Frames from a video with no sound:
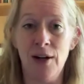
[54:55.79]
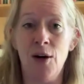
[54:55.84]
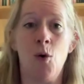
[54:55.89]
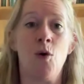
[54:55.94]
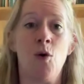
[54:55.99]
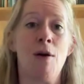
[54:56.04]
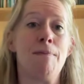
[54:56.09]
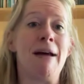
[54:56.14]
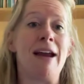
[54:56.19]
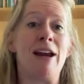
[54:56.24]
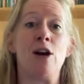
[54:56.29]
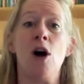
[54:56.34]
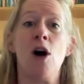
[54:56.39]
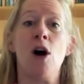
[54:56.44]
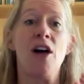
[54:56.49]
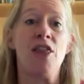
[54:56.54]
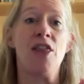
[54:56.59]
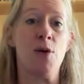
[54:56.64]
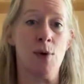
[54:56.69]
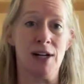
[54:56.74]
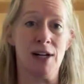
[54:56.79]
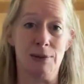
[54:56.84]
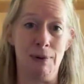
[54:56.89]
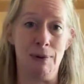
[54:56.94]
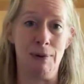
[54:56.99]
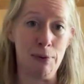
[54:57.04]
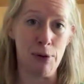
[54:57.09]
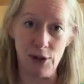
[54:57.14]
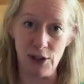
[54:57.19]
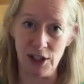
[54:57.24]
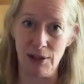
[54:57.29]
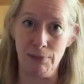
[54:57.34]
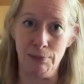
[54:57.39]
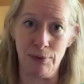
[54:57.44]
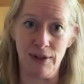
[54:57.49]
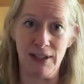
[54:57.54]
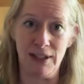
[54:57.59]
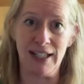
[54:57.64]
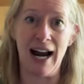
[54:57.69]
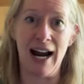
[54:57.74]
or it may not otherwise be
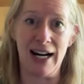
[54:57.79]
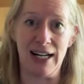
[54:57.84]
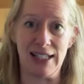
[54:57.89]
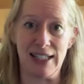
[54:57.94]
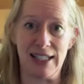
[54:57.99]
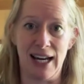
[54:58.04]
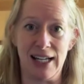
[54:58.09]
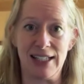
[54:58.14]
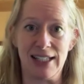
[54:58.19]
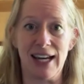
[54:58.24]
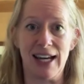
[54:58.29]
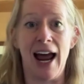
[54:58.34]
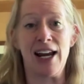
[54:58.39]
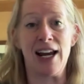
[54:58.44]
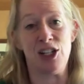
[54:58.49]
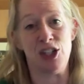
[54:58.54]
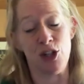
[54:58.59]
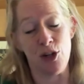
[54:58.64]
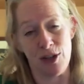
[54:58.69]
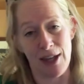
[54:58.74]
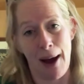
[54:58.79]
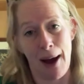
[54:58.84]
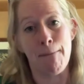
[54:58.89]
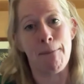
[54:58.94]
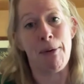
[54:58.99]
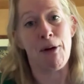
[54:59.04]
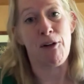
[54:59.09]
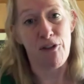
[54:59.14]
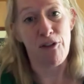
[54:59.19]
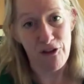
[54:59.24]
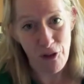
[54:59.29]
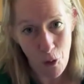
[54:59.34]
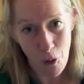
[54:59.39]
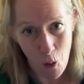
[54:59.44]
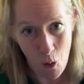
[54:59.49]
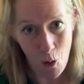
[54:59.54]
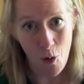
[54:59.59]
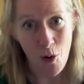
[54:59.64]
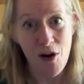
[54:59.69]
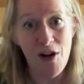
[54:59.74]
possible to access, and do that
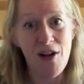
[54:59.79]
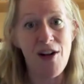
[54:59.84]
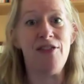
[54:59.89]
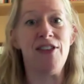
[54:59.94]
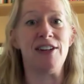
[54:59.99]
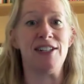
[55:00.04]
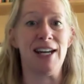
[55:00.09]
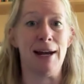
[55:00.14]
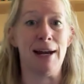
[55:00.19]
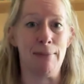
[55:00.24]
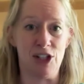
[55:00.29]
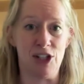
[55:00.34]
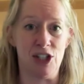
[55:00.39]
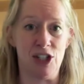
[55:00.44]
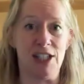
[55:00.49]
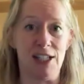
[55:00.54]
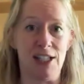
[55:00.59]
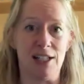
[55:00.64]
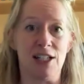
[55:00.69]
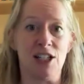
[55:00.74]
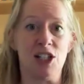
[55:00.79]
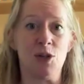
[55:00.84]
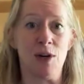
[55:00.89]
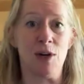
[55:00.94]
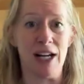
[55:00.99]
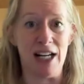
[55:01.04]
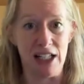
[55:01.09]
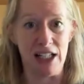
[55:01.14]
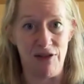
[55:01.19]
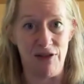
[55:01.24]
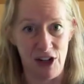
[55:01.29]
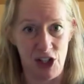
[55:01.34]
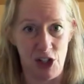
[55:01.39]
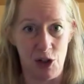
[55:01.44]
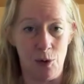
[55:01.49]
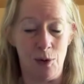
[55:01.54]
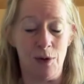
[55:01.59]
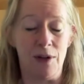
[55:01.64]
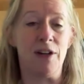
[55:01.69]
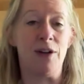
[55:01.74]
before the damage is done to an
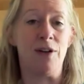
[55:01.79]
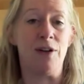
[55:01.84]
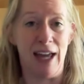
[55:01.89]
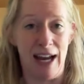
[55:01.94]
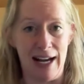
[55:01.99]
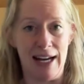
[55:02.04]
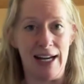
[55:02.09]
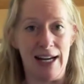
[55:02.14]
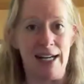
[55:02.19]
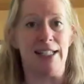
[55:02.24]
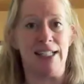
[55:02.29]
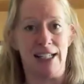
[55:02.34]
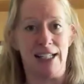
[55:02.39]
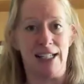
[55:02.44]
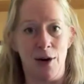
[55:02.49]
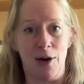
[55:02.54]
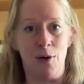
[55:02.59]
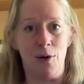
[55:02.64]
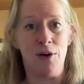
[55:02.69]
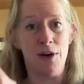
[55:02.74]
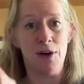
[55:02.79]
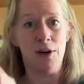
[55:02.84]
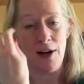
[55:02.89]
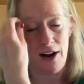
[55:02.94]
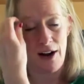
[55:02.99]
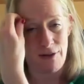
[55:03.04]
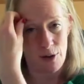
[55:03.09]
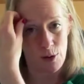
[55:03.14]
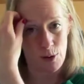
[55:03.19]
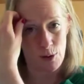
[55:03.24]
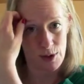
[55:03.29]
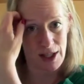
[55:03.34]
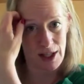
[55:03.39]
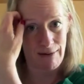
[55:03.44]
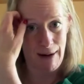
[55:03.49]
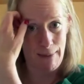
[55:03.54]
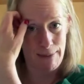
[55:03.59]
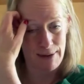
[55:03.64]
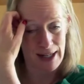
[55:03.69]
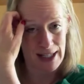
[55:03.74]
individual who then needs to go, of course, their
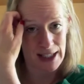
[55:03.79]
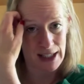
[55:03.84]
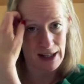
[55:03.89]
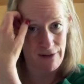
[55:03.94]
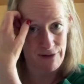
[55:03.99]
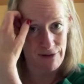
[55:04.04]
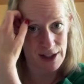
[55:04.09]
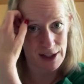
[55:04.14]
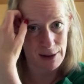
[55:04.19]
representative for